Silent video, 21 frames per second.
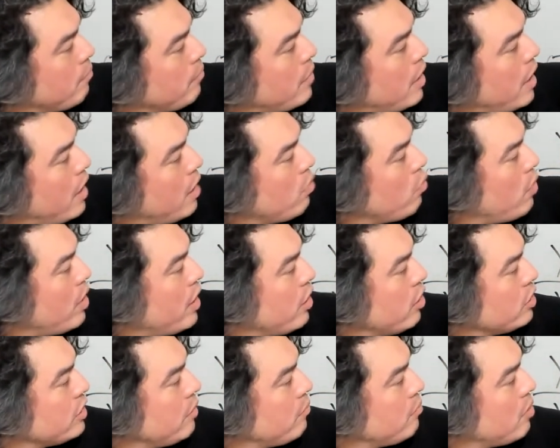and
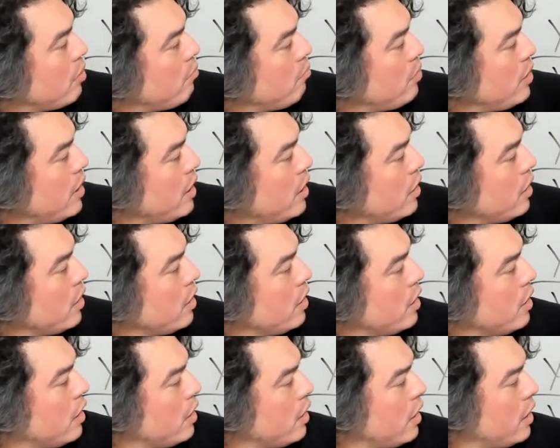y-intercept b
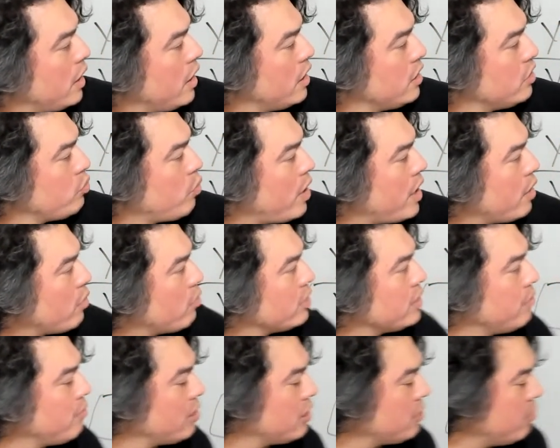is y equals
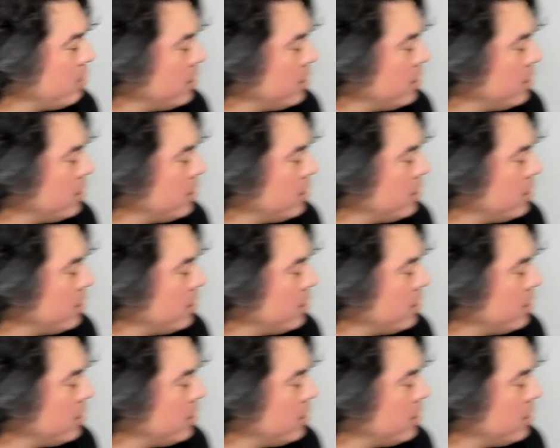mx plus